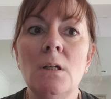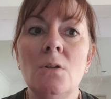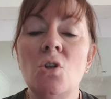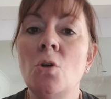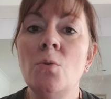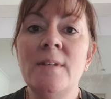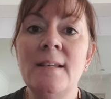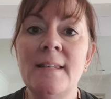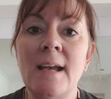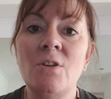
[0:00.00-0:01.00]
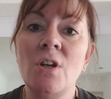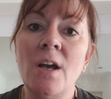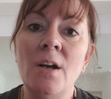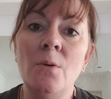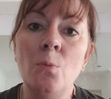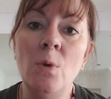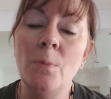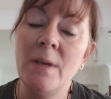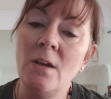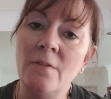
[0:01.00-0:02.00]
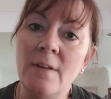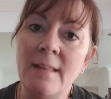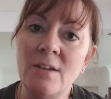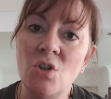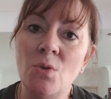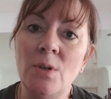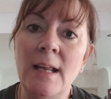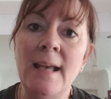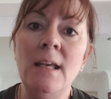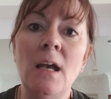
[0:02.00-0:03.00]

Tools, etc. We'll be covering that shortly,